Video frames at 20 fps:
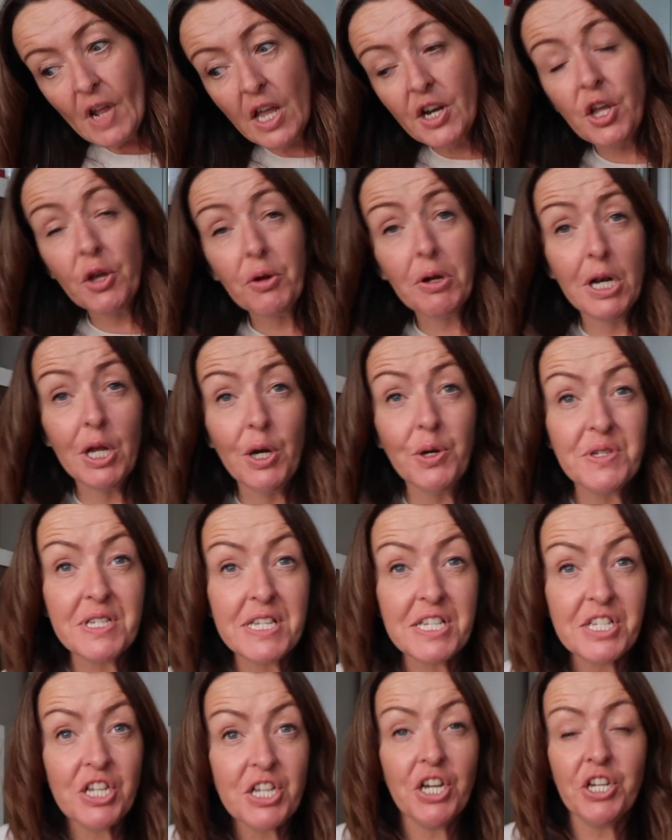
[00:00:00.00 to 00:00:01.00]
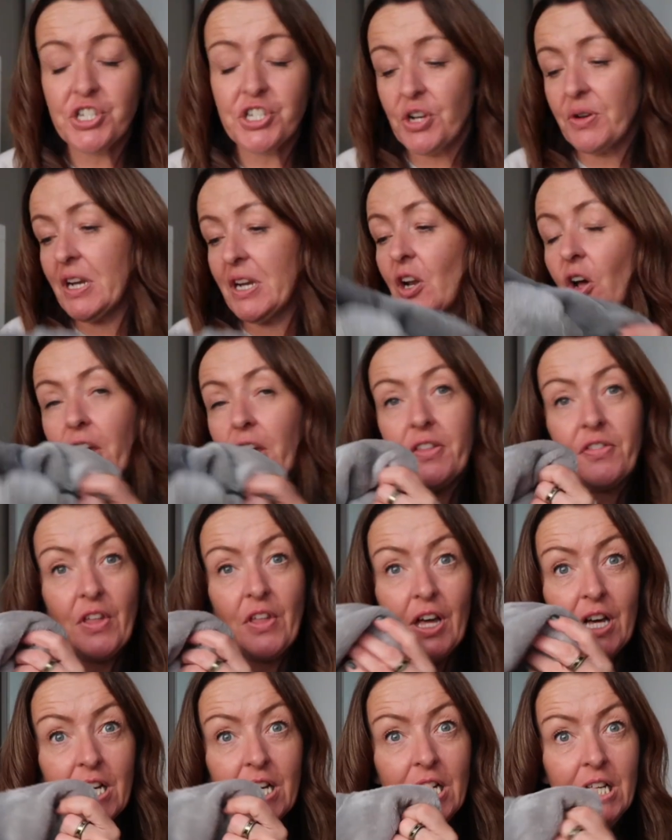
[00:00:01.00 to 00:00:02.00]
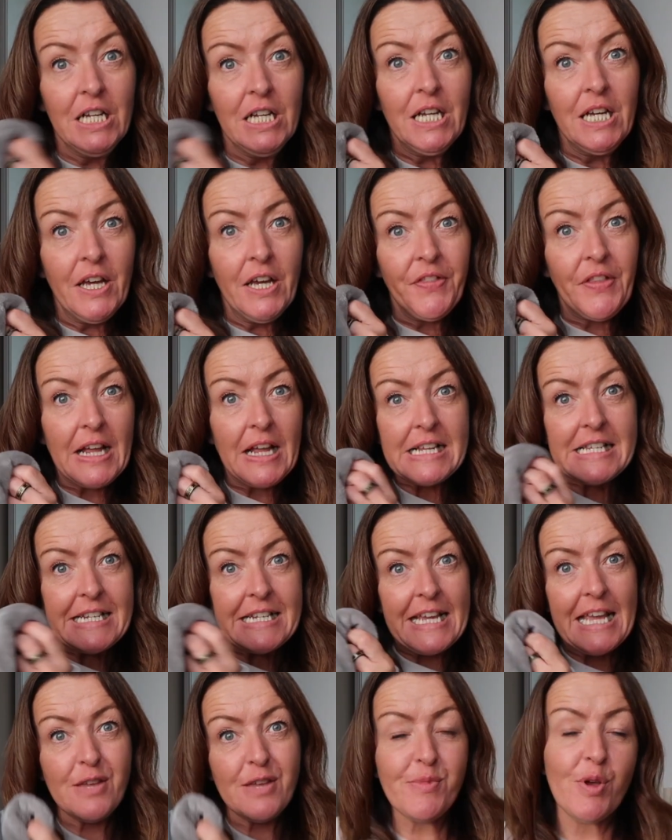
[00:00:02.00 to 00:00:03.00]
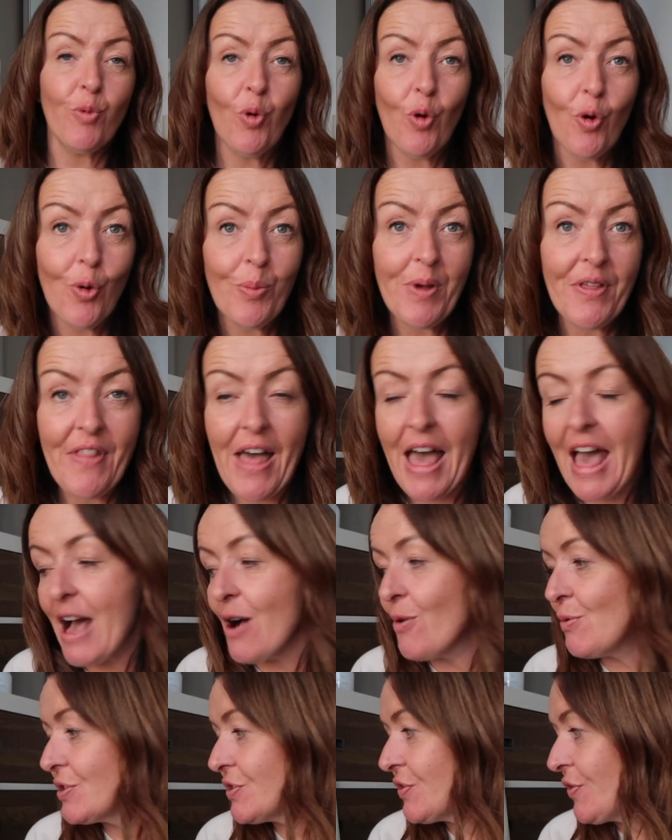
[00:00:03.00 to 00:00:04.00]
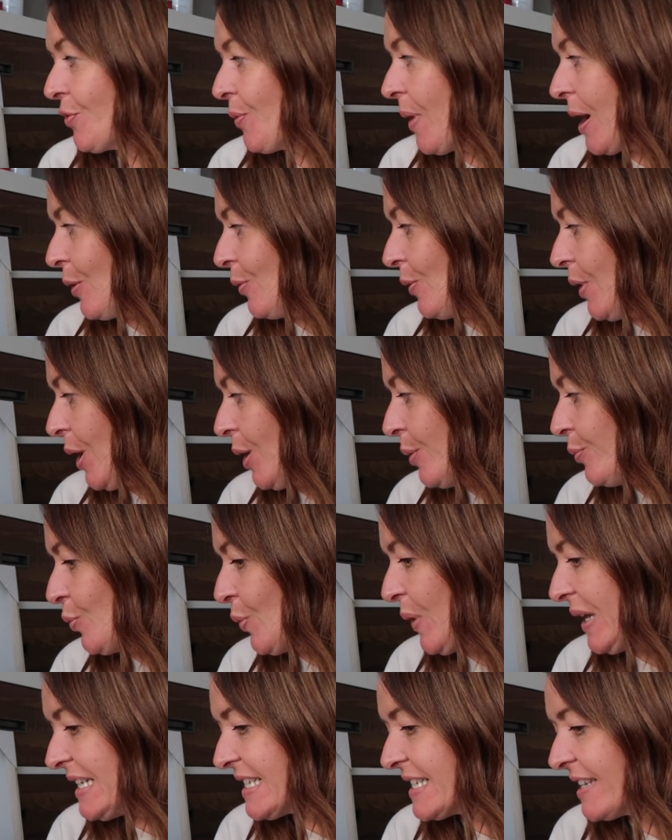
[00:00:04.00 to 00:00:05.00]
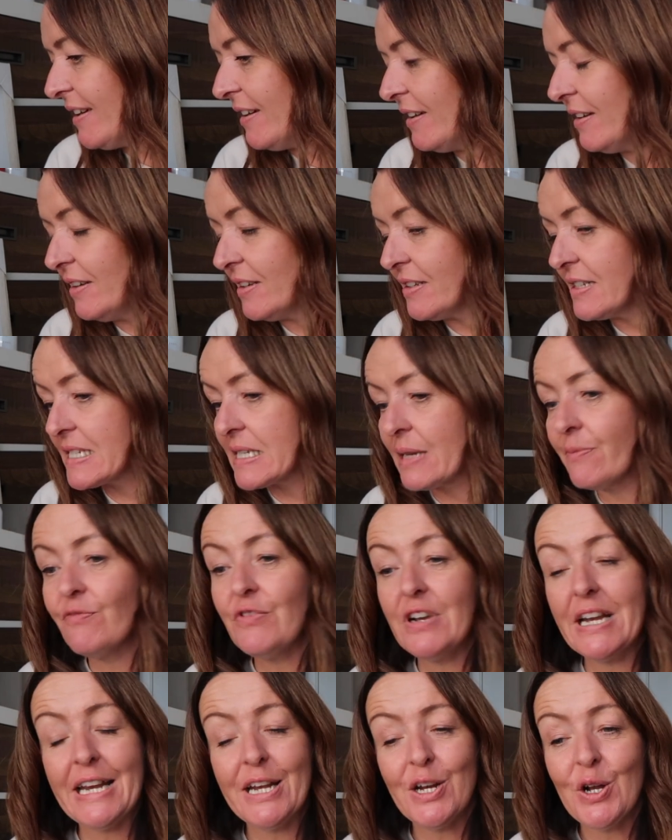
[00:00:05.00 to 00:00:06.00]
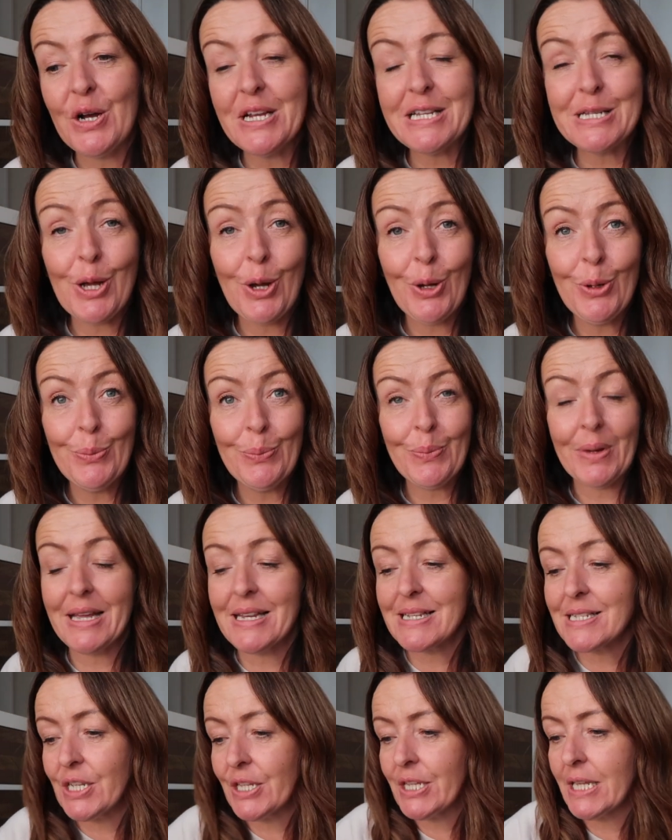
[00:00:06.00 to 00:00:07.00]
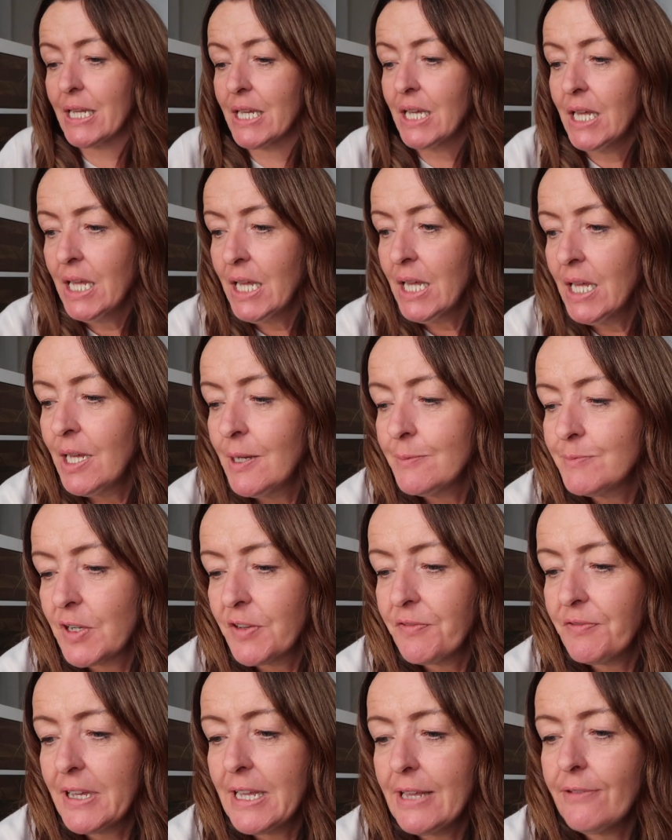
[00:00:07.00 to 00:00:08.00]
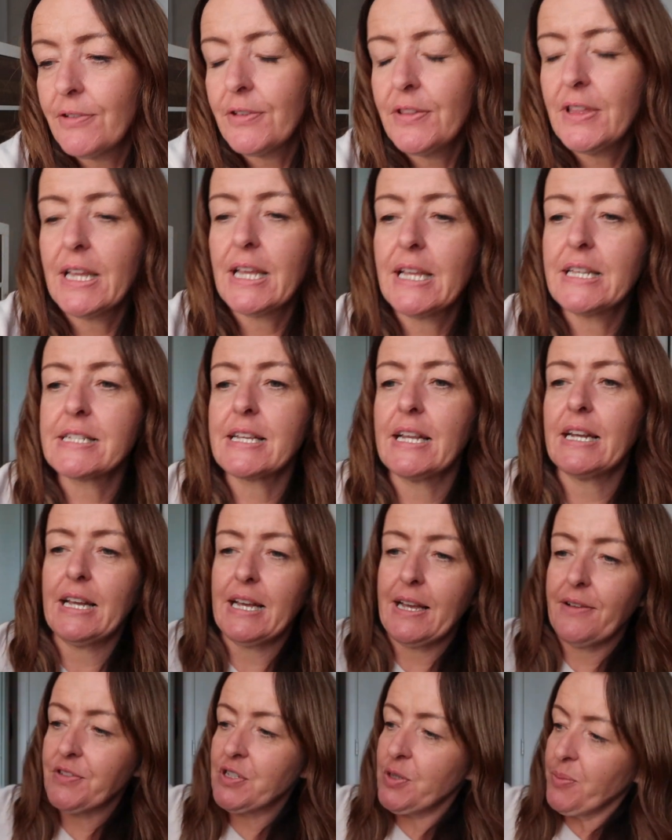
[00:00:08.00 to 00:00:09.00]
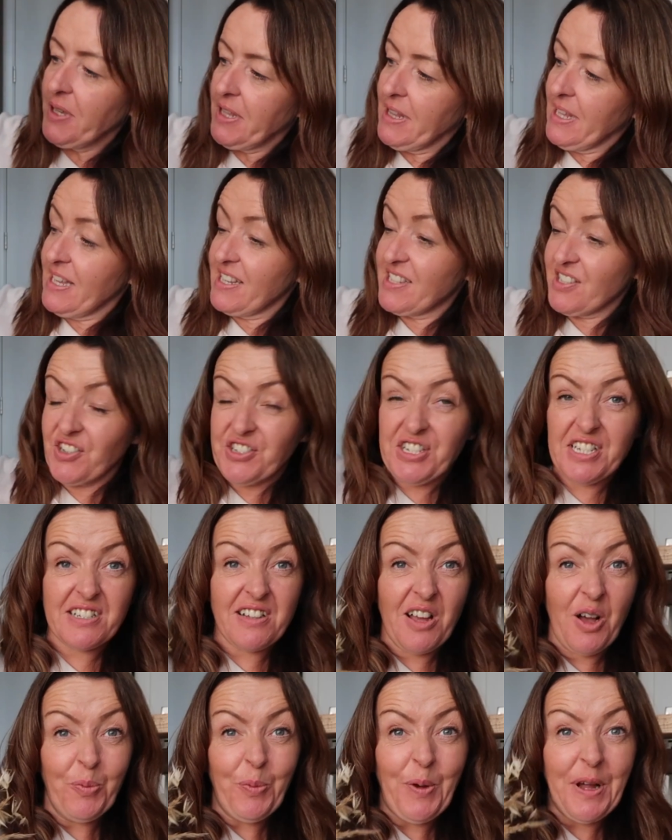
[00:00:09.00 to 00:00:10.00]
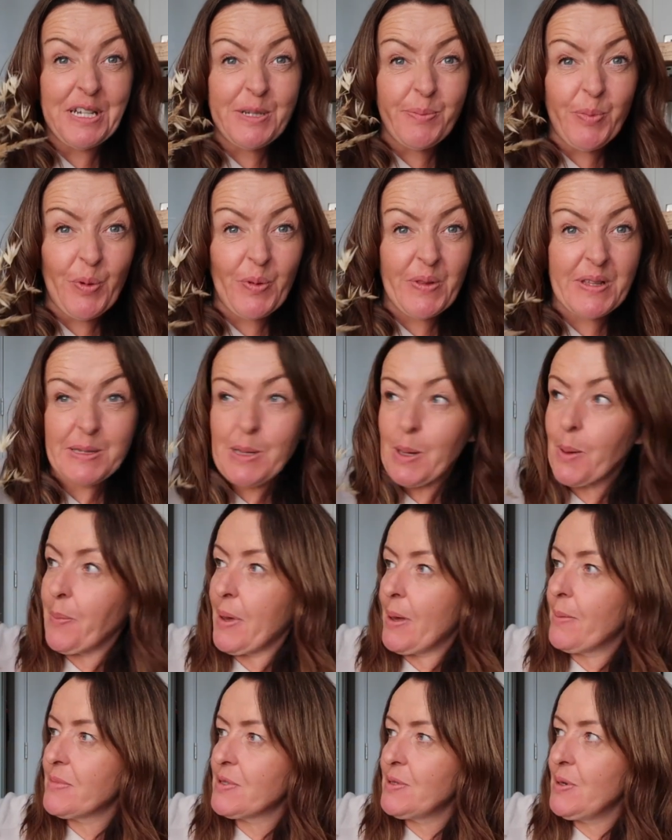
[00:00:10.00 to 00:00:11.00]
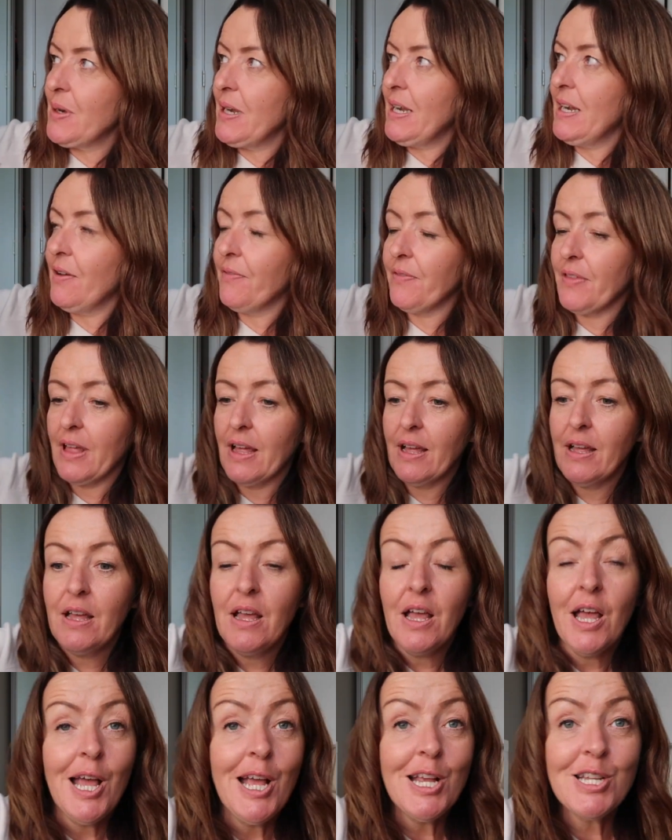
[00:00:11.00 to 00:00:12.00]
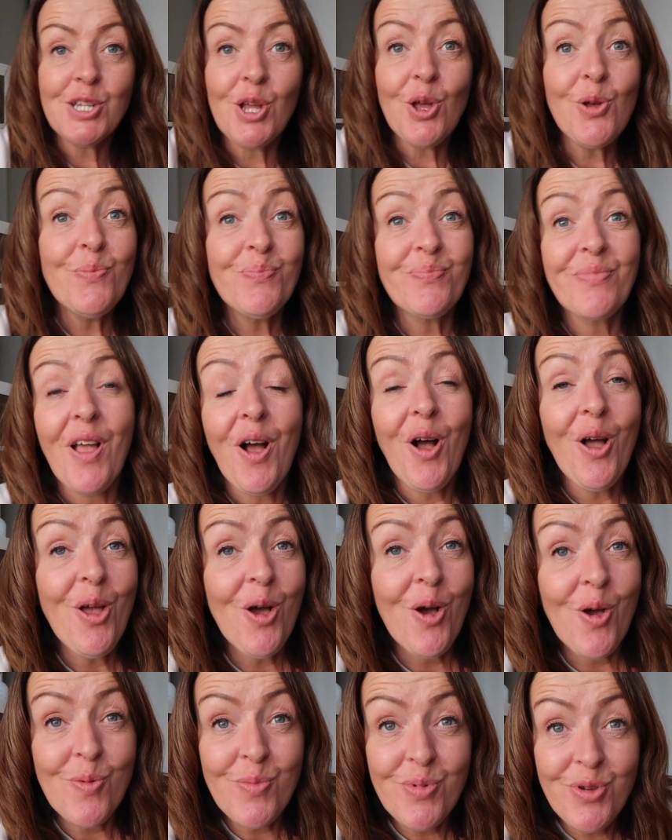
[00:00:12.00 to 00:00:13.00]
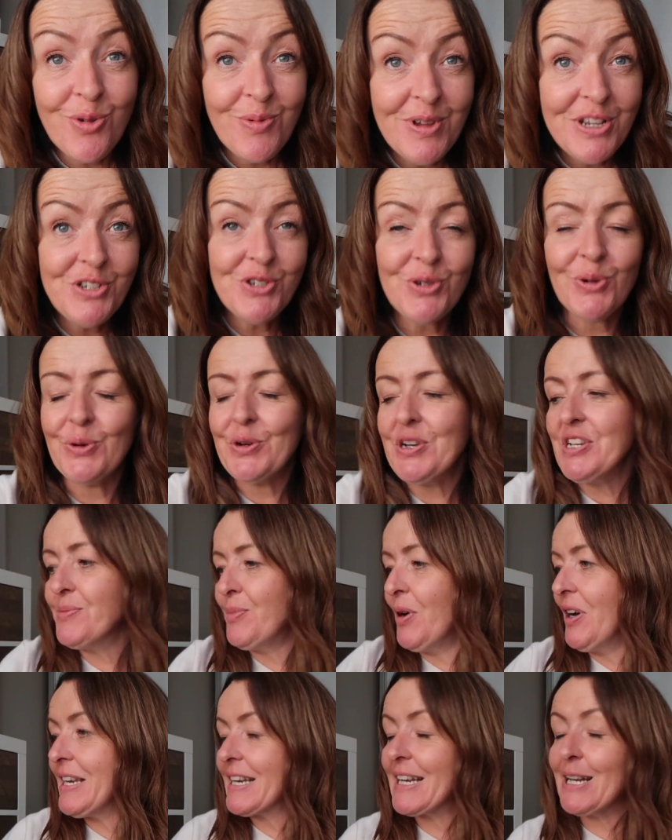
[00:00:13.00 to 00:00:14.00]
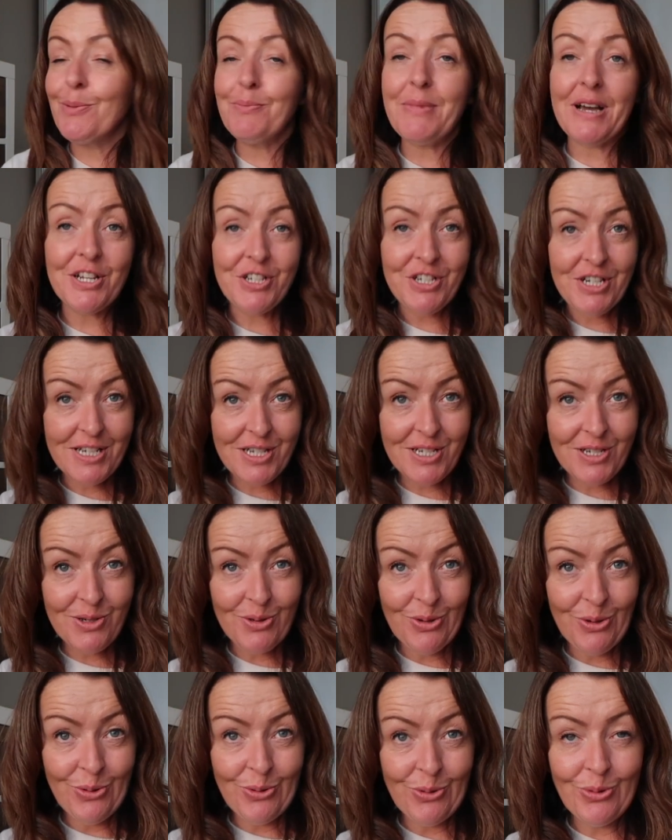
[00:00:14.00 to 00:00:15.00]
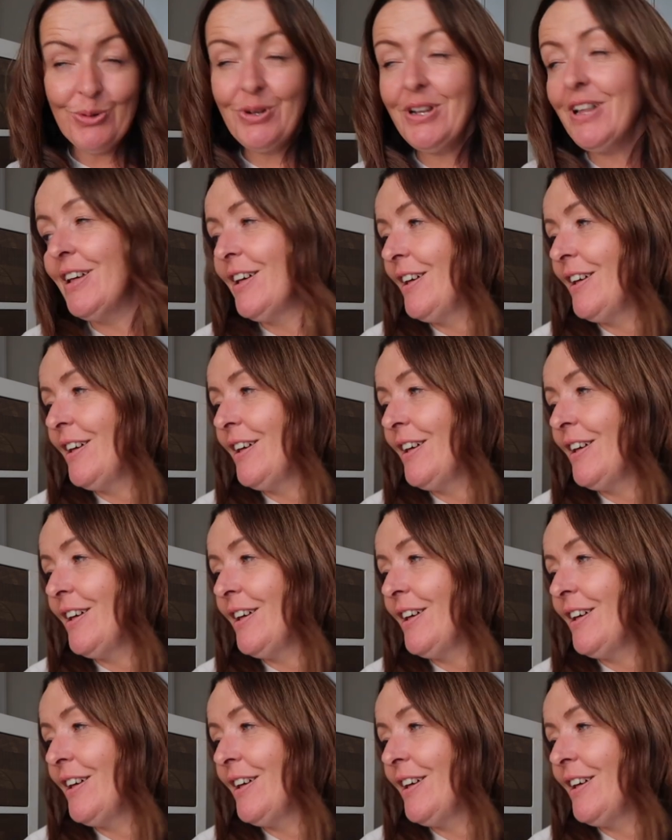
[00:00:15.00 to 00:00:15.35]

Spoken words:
No clothes as such, only like the things to keep me warm in the house throughout winter, and some really nice home bits. I think my favourite thing is going to have to be this. I just can't wait to put this up. Absolutely love that. So I hope you enjoyed my little Manchester haul